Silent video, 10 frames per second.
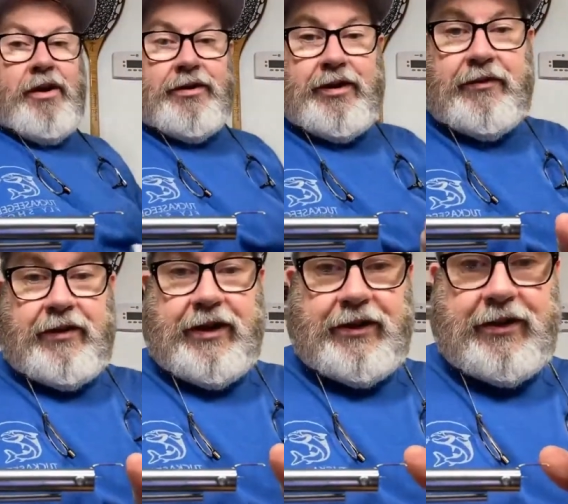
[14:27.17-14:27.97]
Ross here for
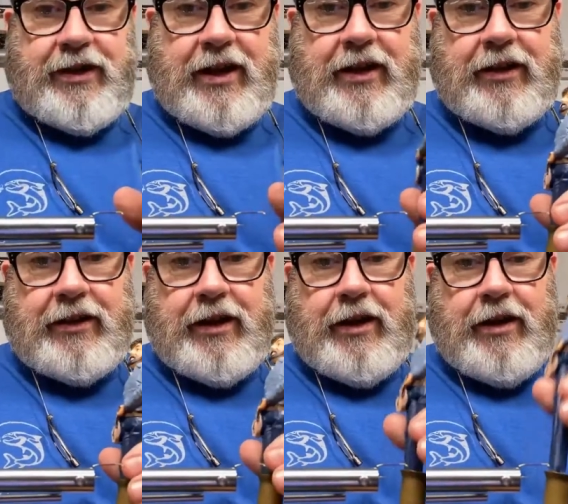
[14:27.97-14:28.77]
just a second.
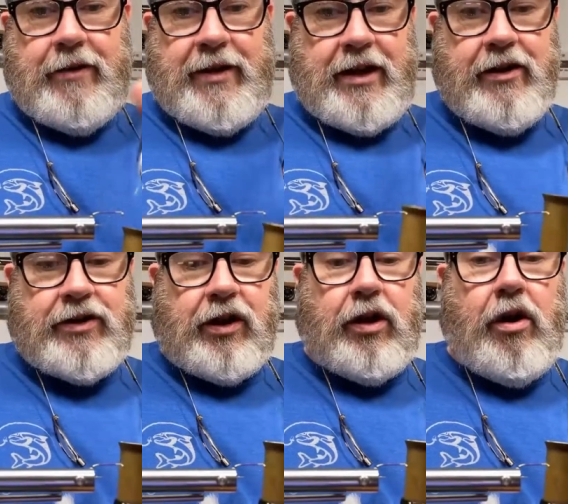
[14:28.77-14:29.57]
And here's
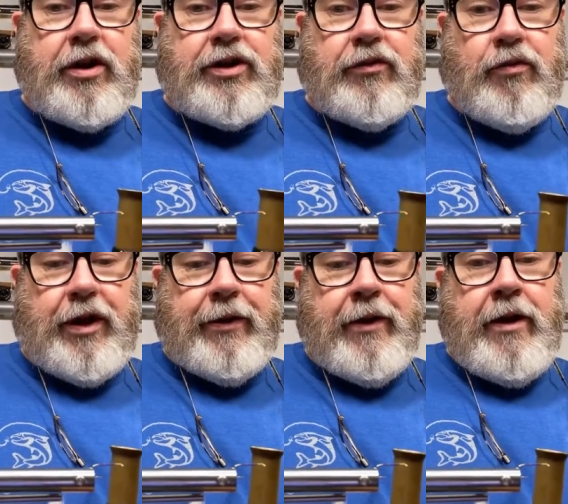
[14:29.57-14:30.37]
a larger one.